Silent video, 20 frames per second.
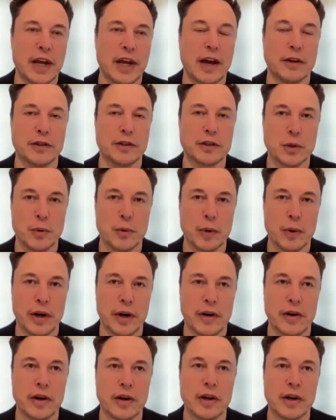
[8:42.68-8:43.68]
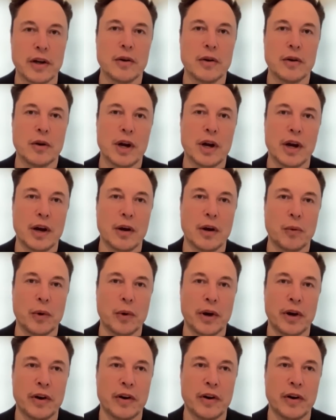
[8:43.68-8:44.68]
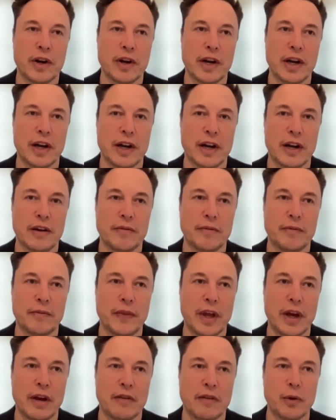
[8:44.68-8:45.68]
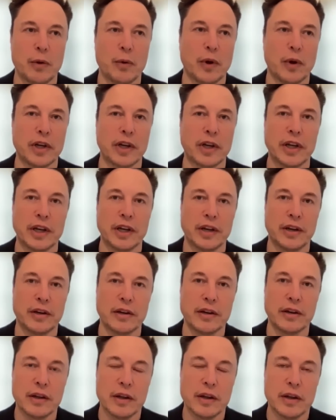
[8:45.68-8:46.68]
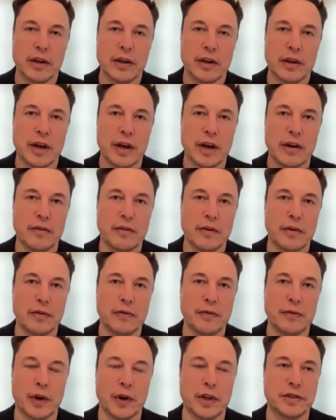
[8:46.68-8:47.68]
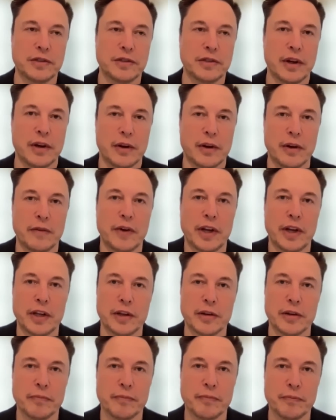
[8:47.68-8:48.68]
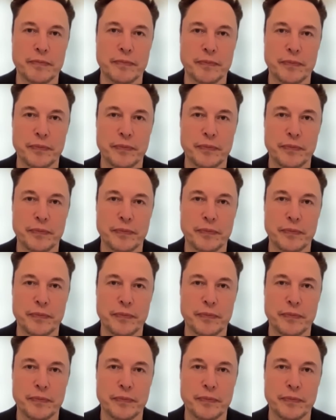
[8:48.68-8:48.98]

town square uh, where um, everyone can uh, voice their opinion.